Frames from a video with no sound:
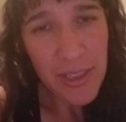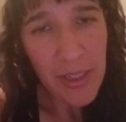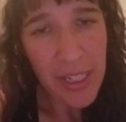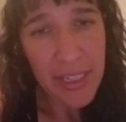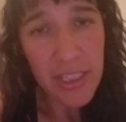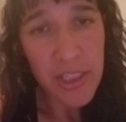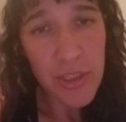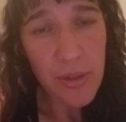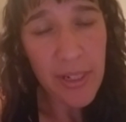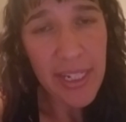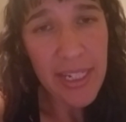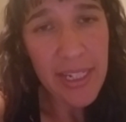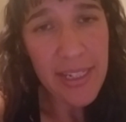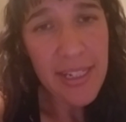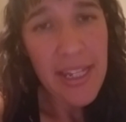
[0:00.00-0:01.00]
You got to enjoy
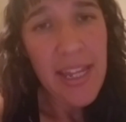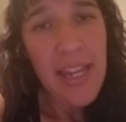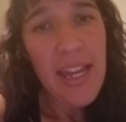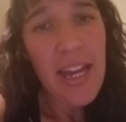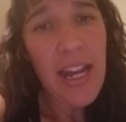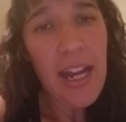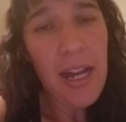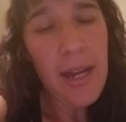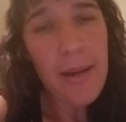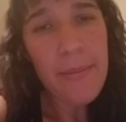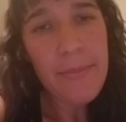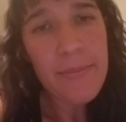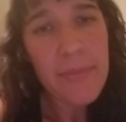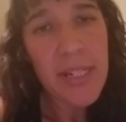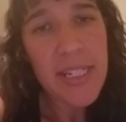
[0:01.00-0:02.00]
it.
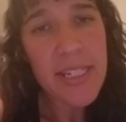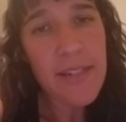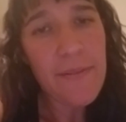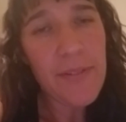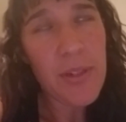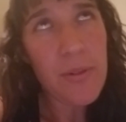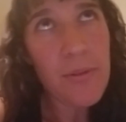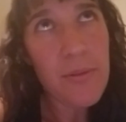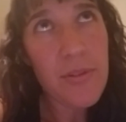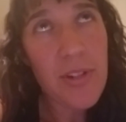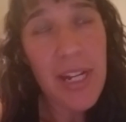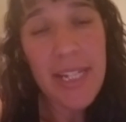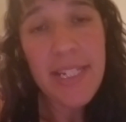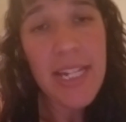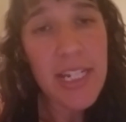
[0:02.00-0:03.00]
Because if you
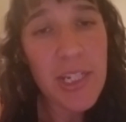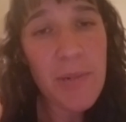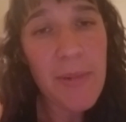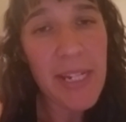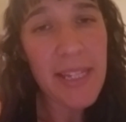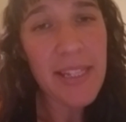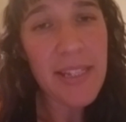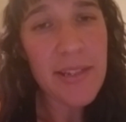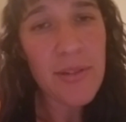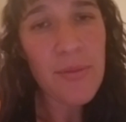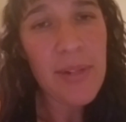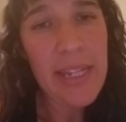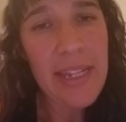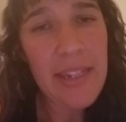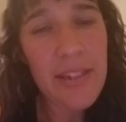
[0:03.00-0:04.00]
try and take too many things
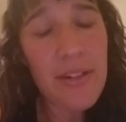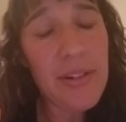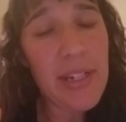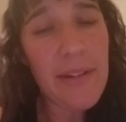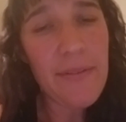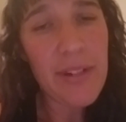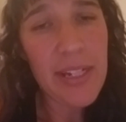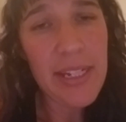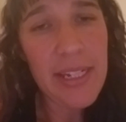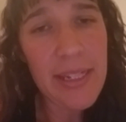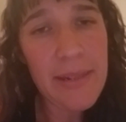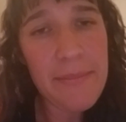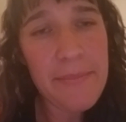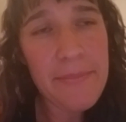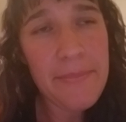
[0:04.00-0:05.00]
away, you're never going
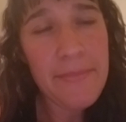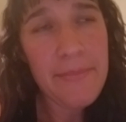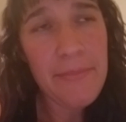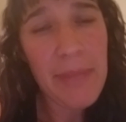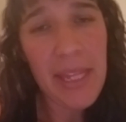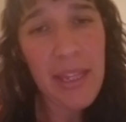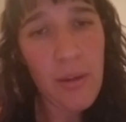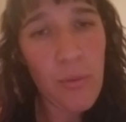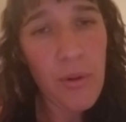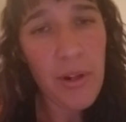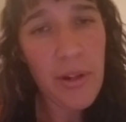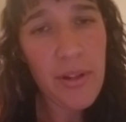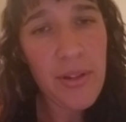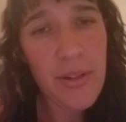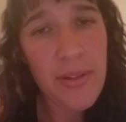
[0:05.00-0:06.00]
to make it
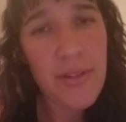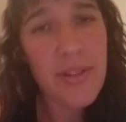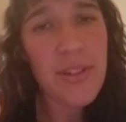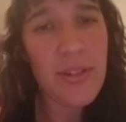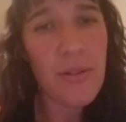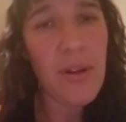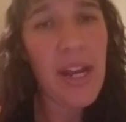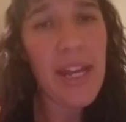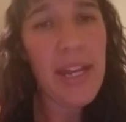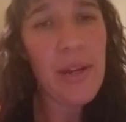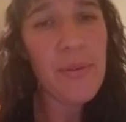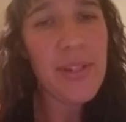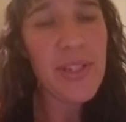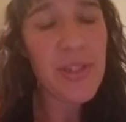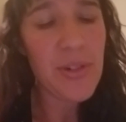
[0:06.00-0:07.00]
work. So I
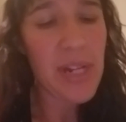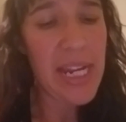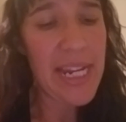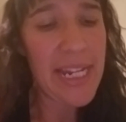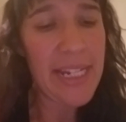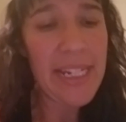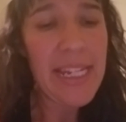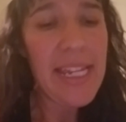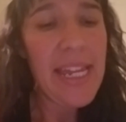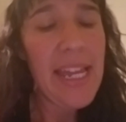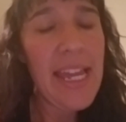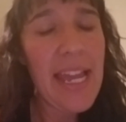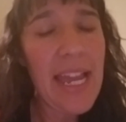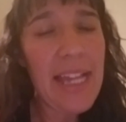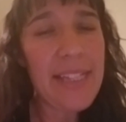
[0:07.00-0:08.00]
always try and
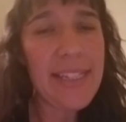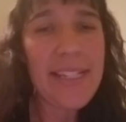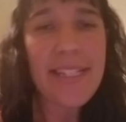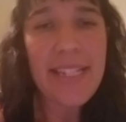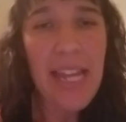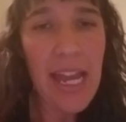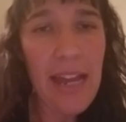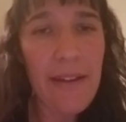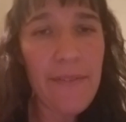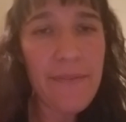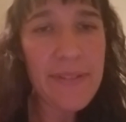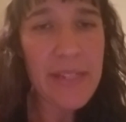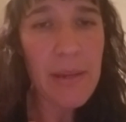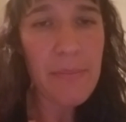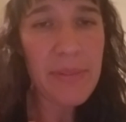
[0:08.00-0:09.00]
at least have
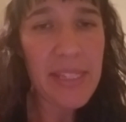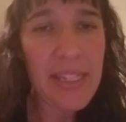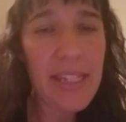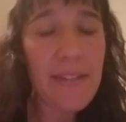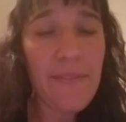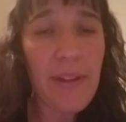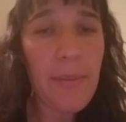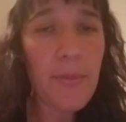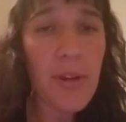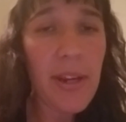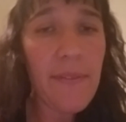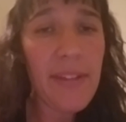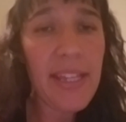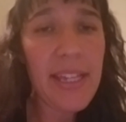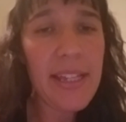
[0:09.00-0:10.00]
something. If I'm
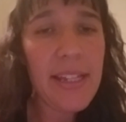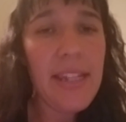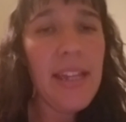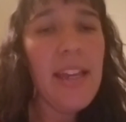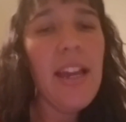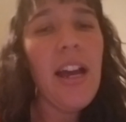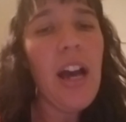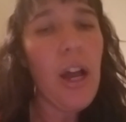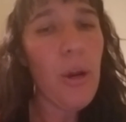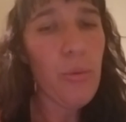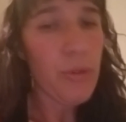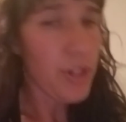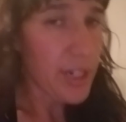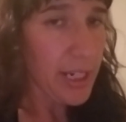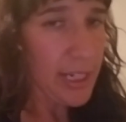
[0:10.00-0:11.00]
craving it, I'll
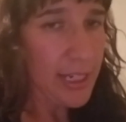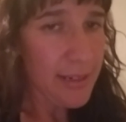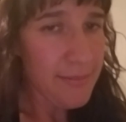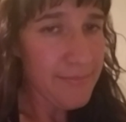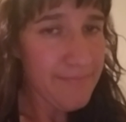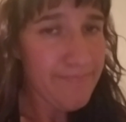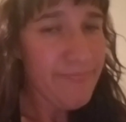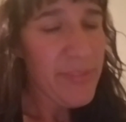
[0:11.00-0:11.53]
work it in.